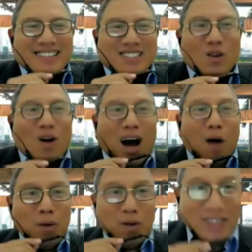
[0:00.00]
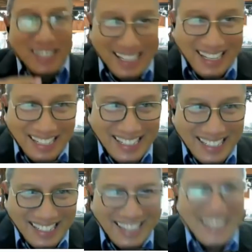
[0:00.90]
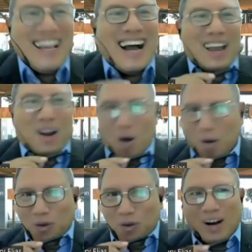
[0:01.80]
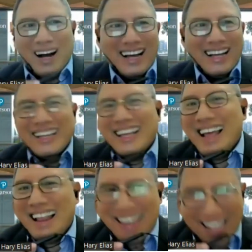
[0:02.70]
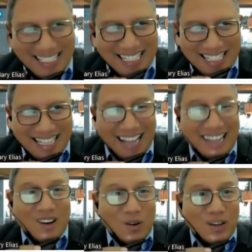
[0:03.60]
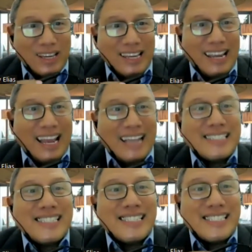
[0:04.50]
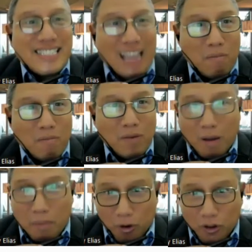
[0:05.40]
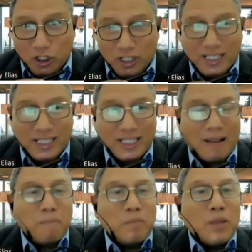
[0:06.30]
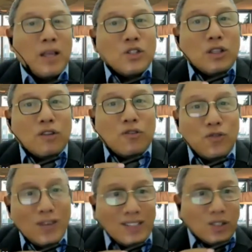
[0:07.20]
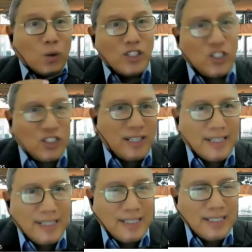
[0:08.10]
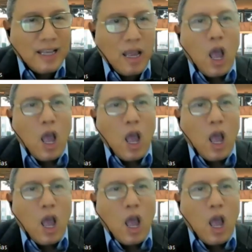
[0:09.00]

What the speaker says: So are we ready? I hope you are. Let's start looking at some approaches. So the first question is,